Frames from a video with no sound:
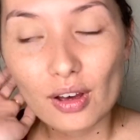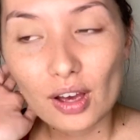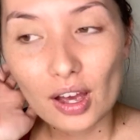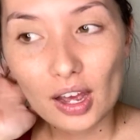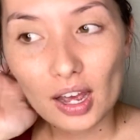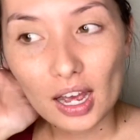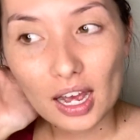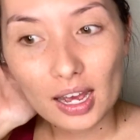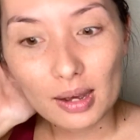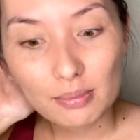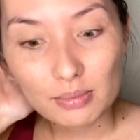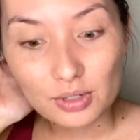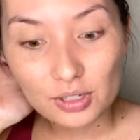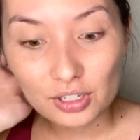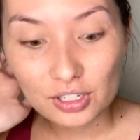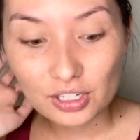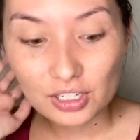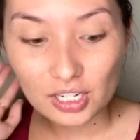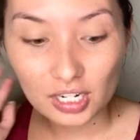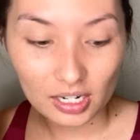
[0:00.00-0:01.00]
um,
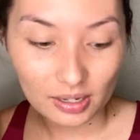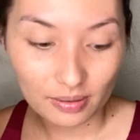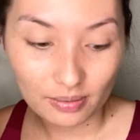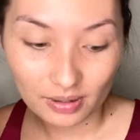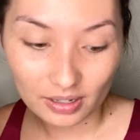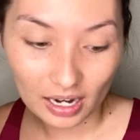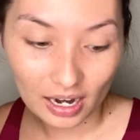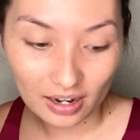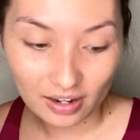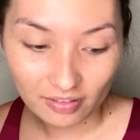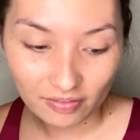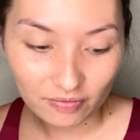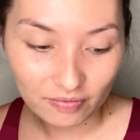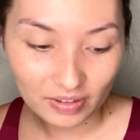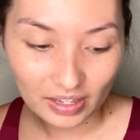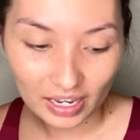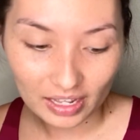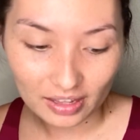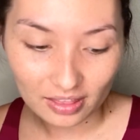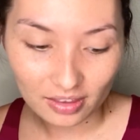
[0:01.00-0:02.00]
to kind of
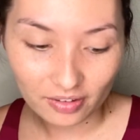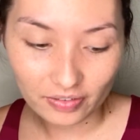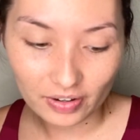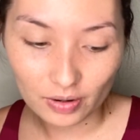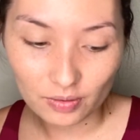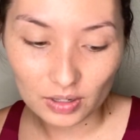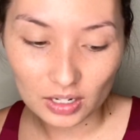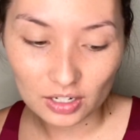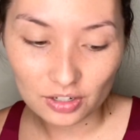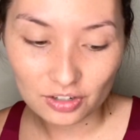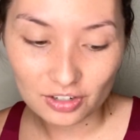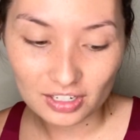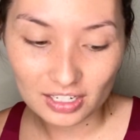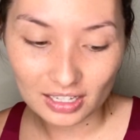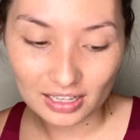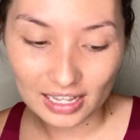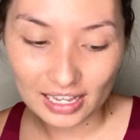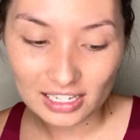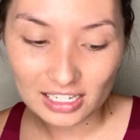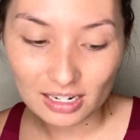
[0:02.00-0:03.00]
get the foundation to
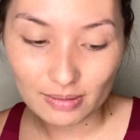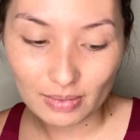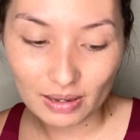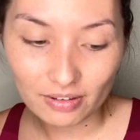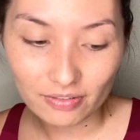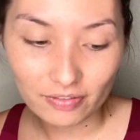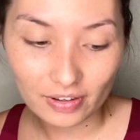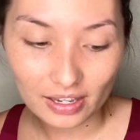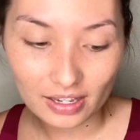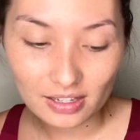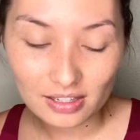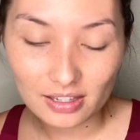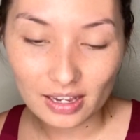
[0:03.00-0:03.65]
last on my face.